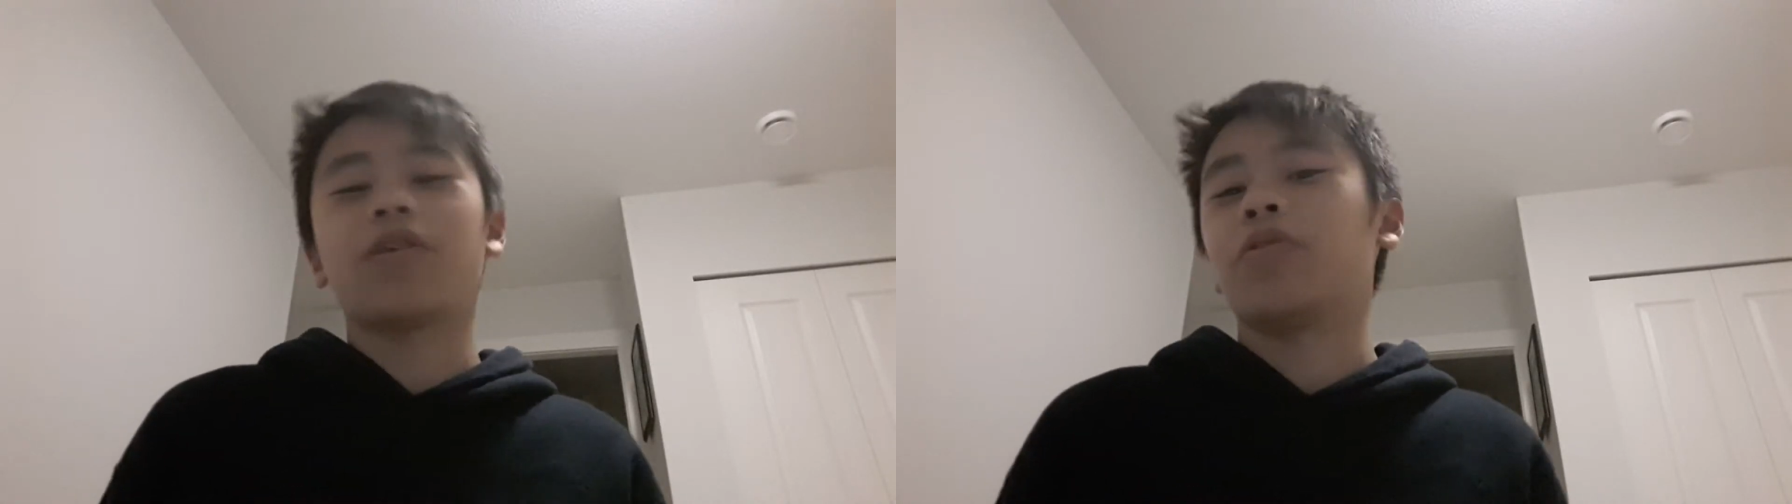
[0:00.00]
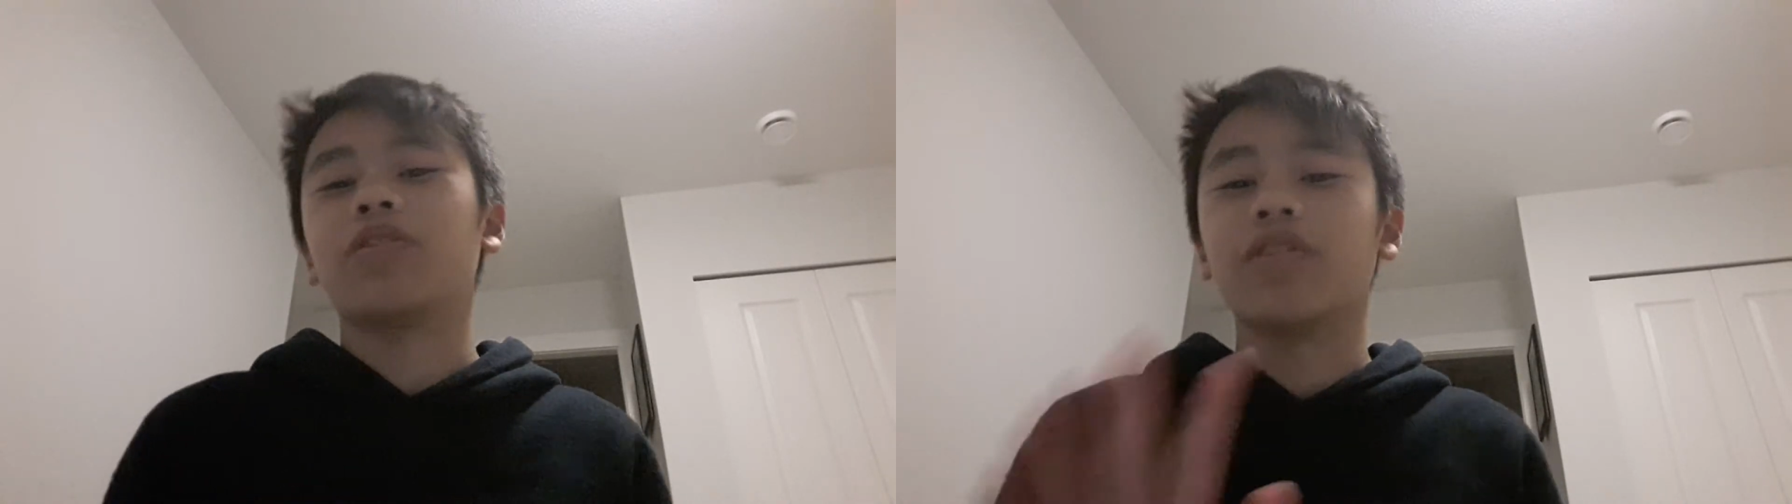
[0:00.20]

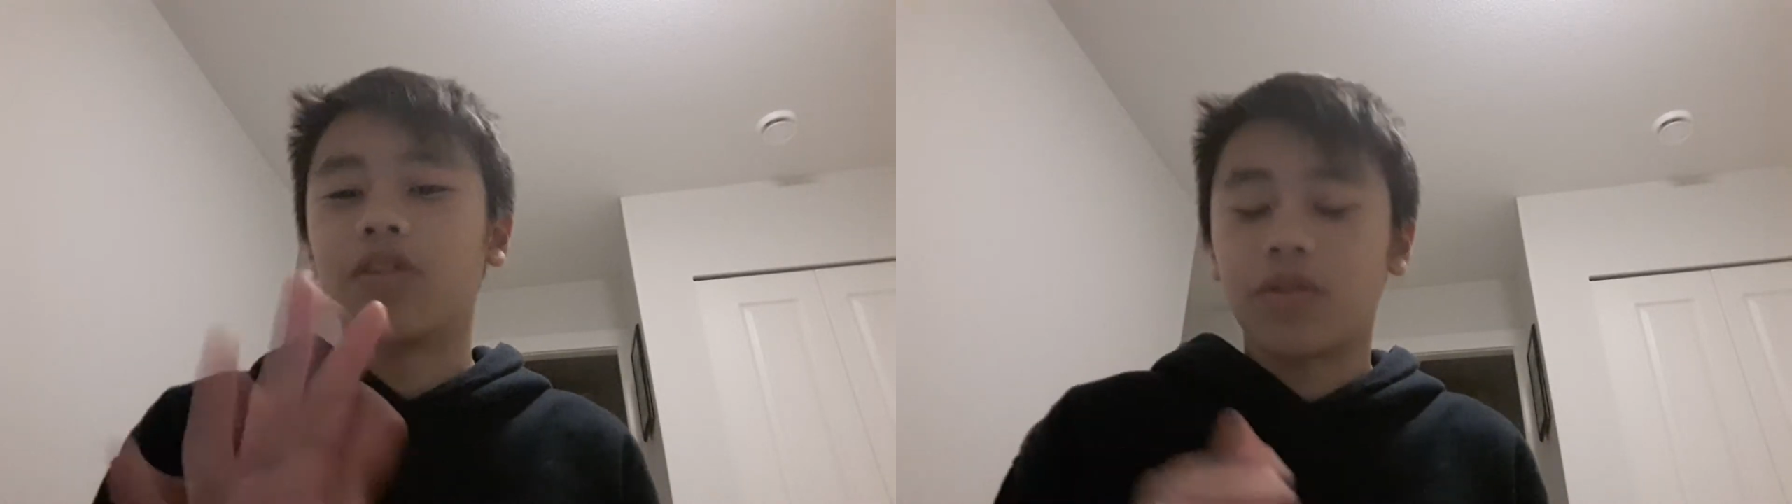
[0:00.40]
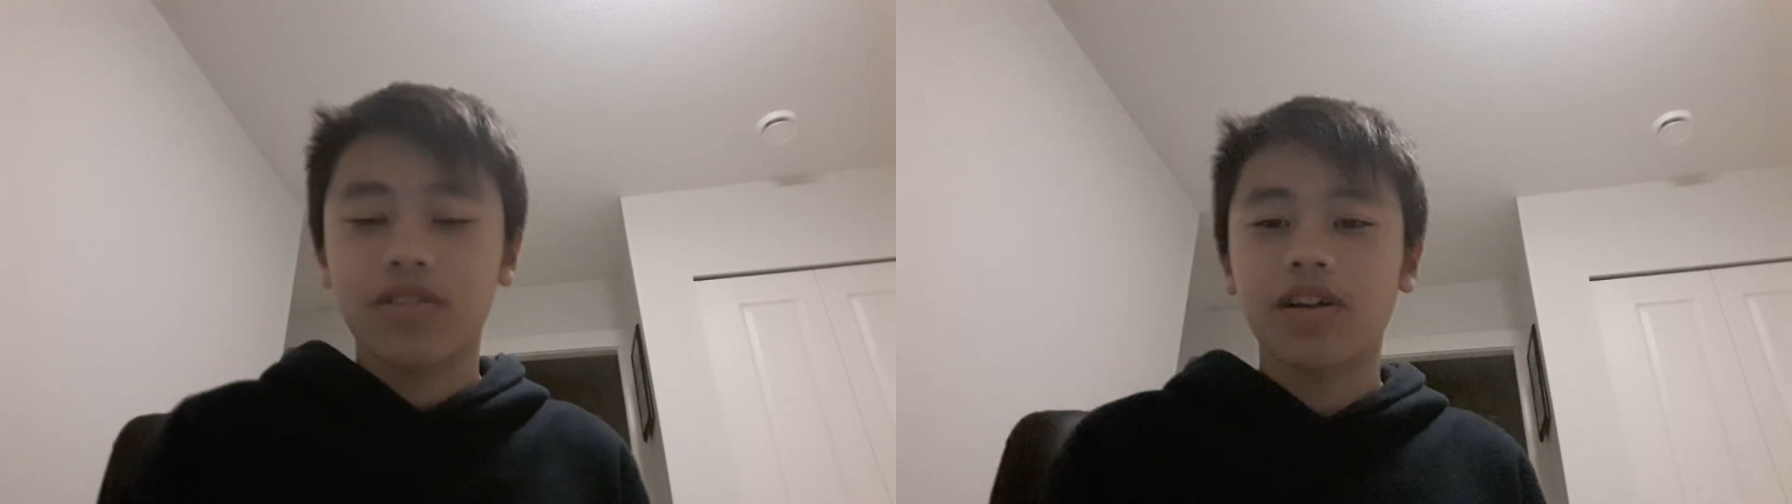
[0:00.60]
No, no,
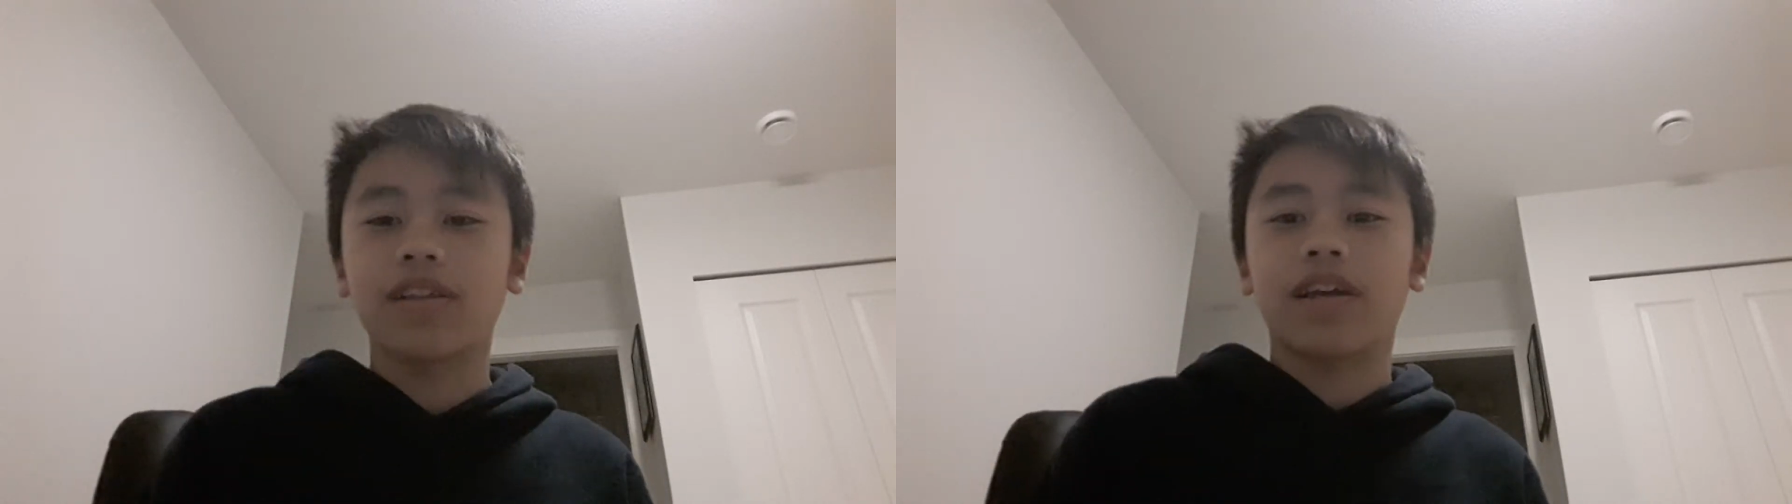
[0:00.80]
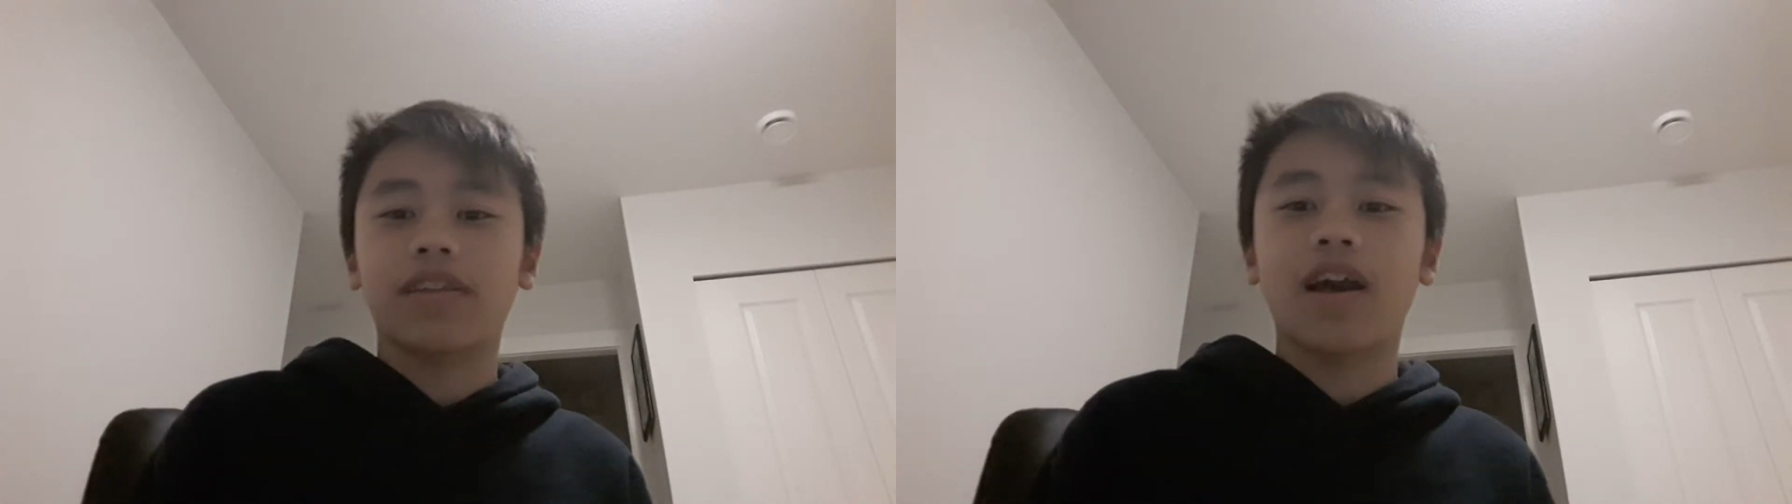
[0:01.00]
no. It's
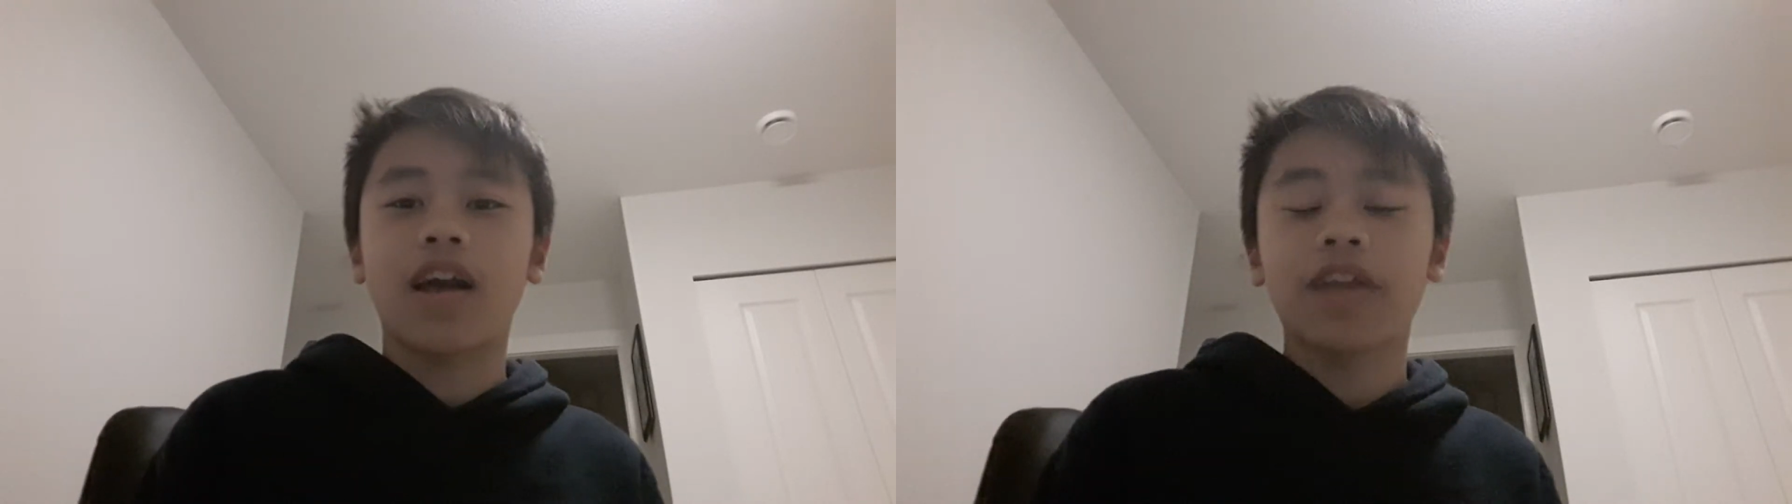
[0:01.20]
not like that.